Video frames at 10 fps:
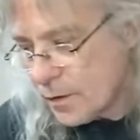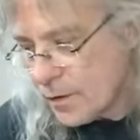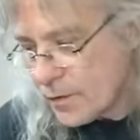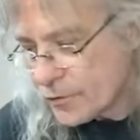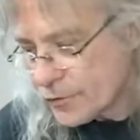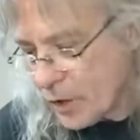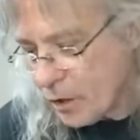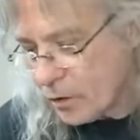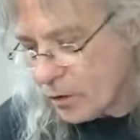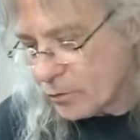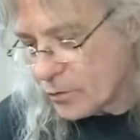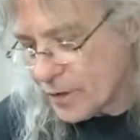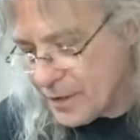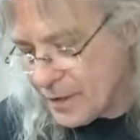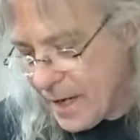So
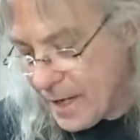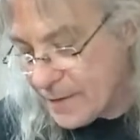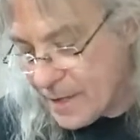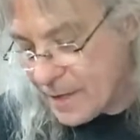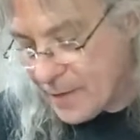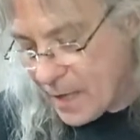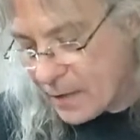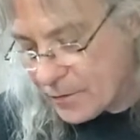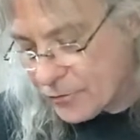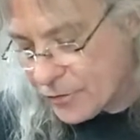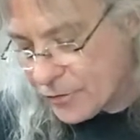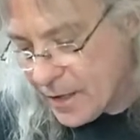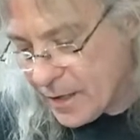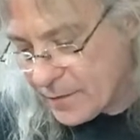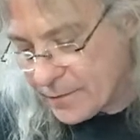he had that knowledge,
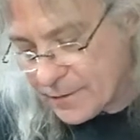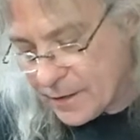and